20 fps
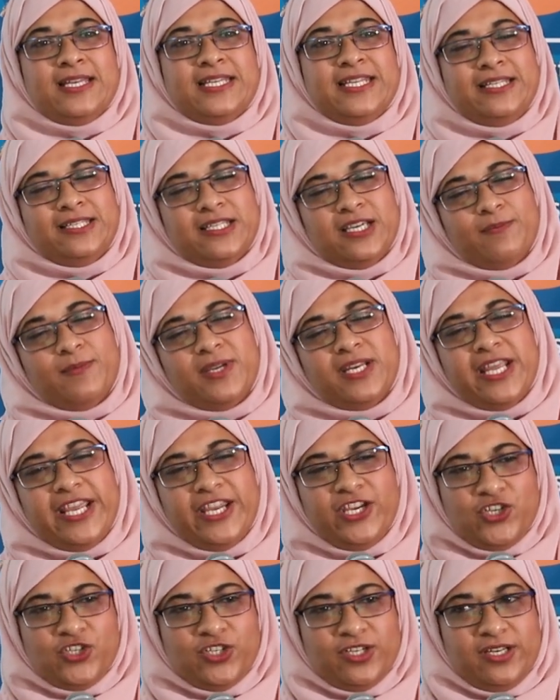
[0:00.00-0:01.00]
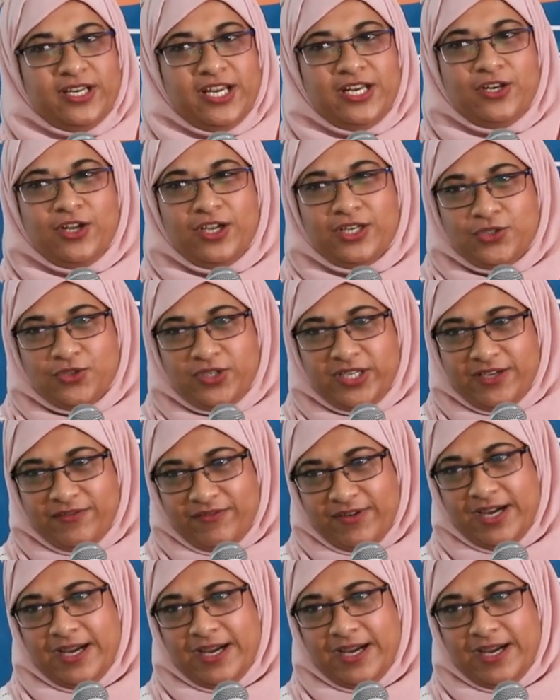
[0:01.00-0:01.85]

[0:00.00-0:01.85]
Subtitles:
determination and not to give